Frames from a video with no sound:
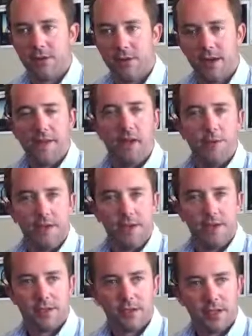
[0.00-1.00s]
great that would be
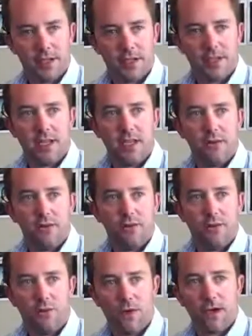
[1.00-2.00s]
to sort of set a standard for
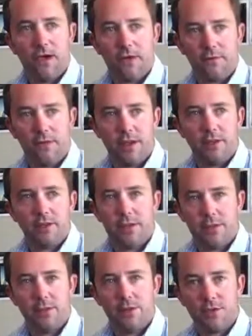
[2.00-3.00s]
what a vehicle
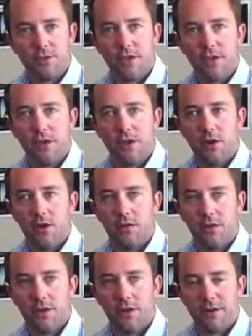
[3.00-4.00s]
system should be over
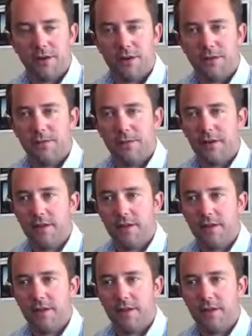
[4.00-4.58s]
the long term.